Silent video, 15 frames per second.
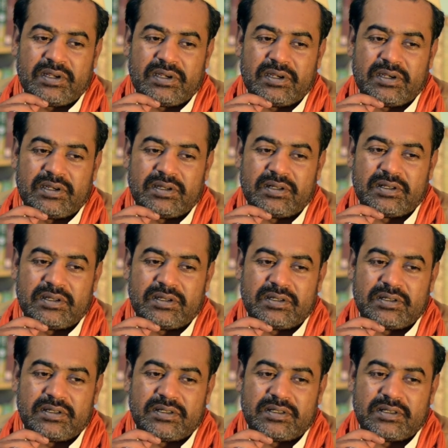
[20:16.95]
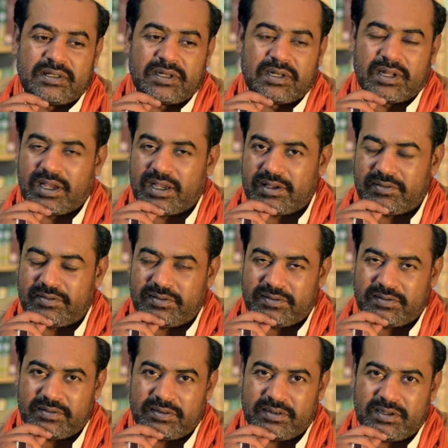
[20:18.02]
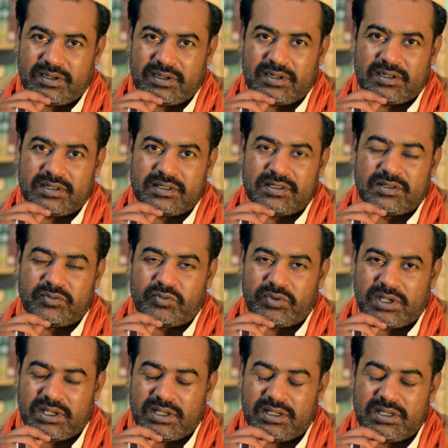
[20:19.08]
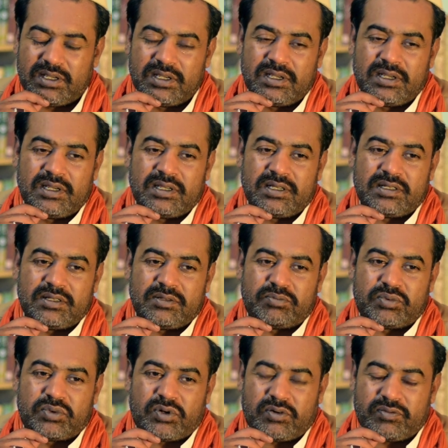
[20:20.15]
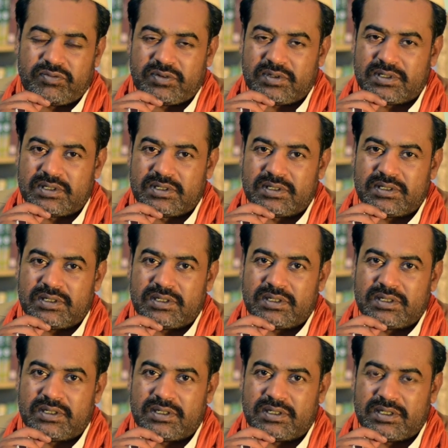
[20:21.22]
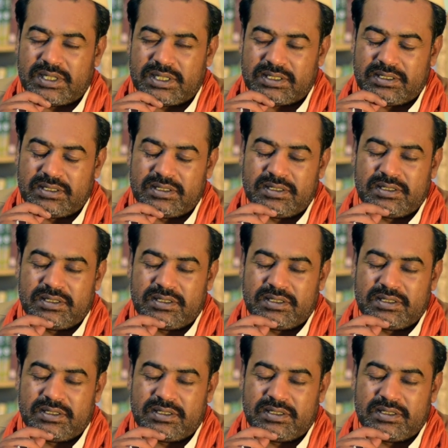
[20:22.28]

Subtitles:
the life and the way the Prophet led